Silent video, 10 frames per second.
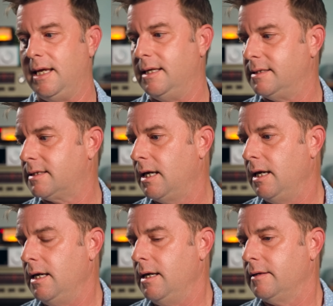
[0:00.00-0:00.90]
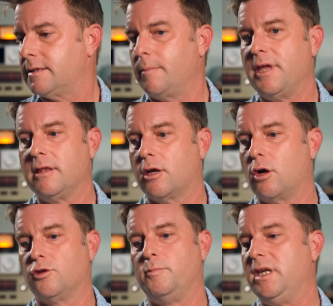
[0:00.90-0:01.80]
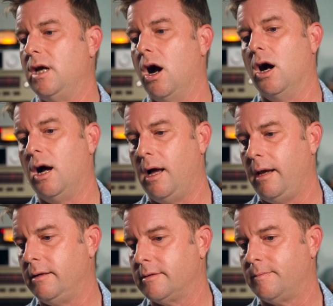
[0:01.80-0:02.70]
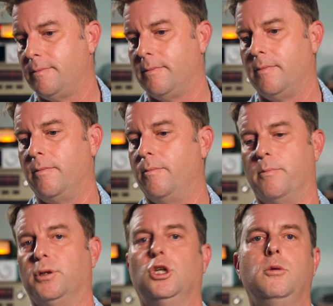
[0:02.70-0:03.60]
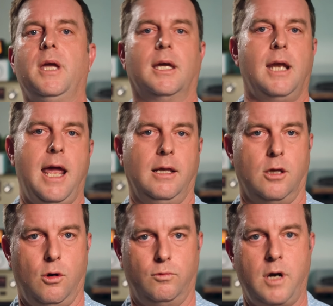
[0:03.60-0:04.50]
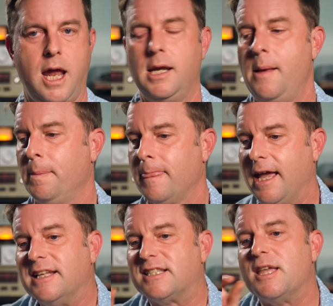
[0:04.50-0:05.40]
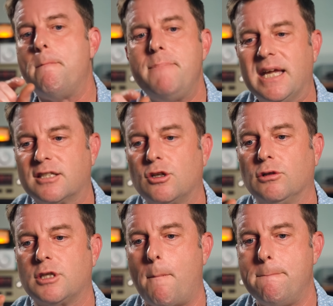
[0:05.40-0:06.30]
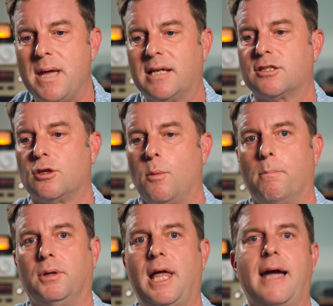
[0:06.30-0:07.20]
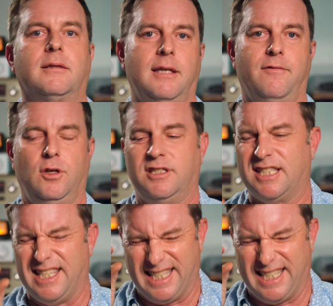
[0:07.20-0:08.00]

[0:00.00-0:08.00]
is something that goes beyond blooming and halo, right? It's the pixel to pixel black level. It's the